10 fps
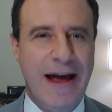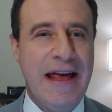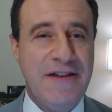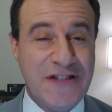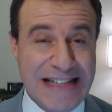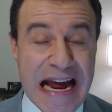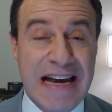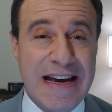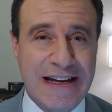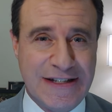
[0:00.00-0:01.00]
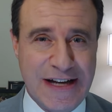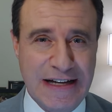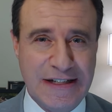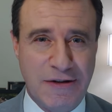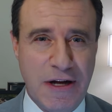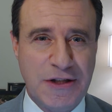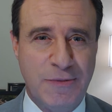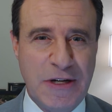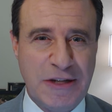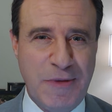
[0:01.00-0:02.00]
and if Satan exists, there also
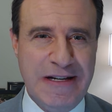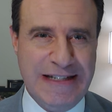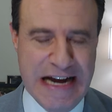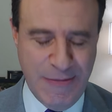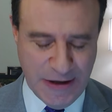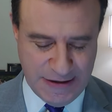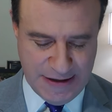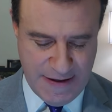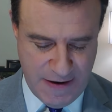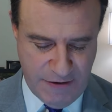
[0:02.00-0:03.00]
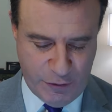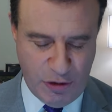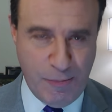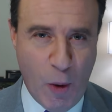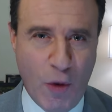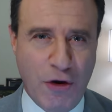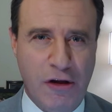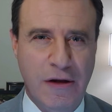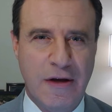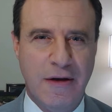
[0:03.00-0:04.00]
must be demons, and therefore a
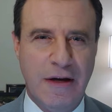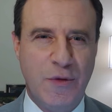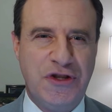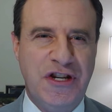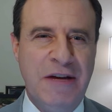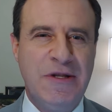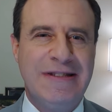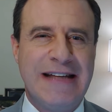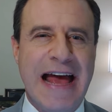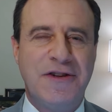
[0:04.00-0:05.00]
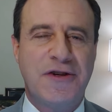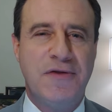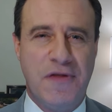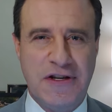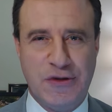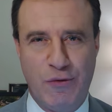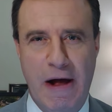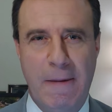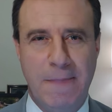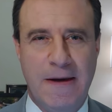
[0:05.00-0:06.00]
portal in which demons enter this
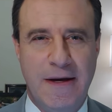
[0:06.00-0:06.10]
realm.